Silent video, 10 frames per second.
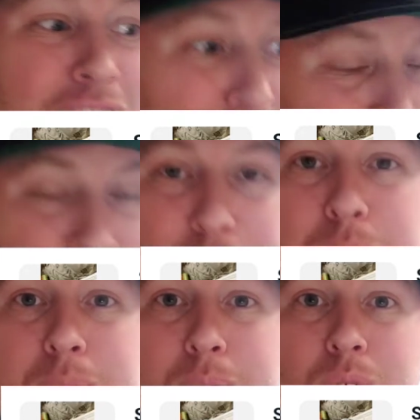Yes,
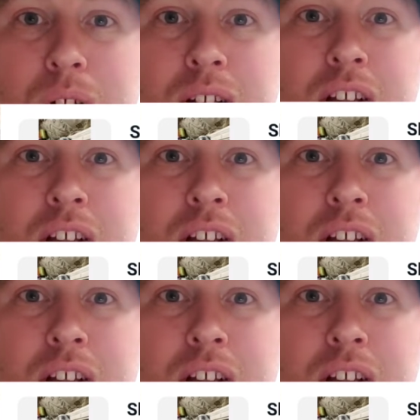people,